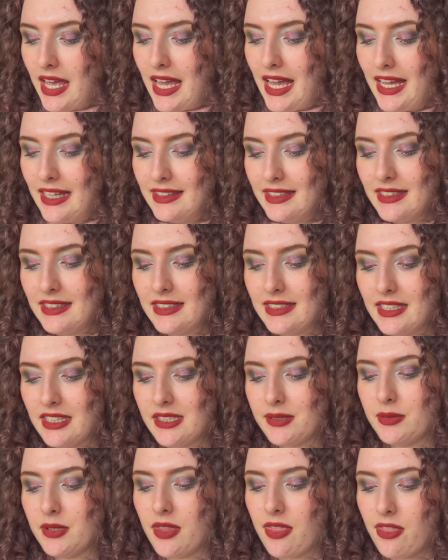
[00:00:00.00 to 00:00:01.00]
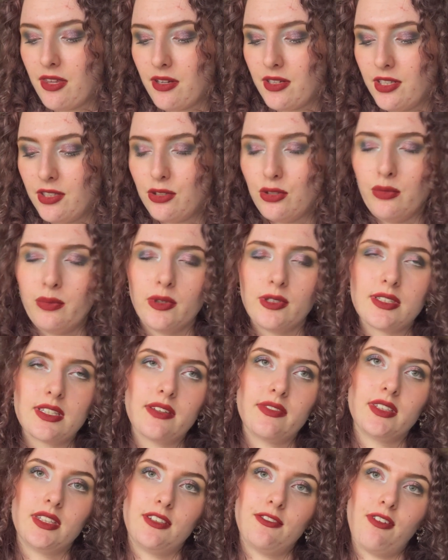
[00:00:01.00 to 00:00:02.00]
And then it takes me
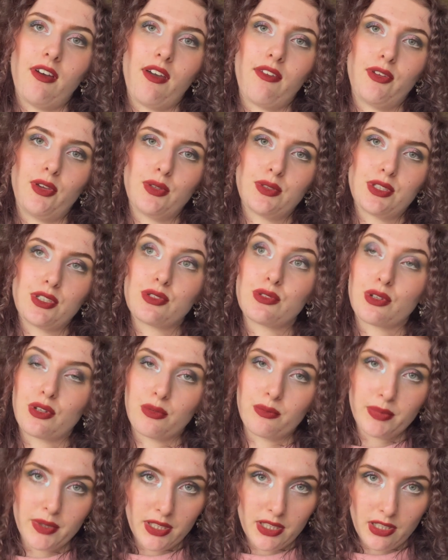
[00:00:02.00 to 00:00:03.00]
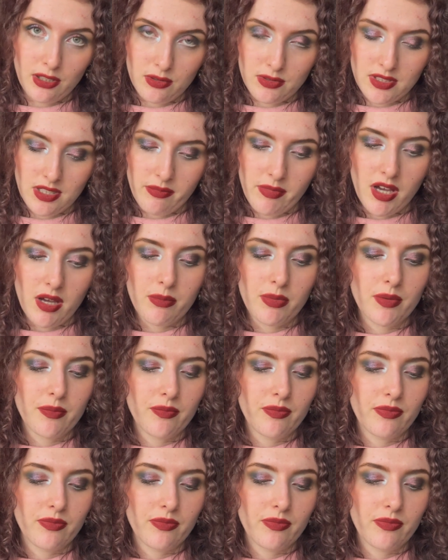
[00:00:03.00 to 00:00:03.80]
32.75 uses to completely use them up.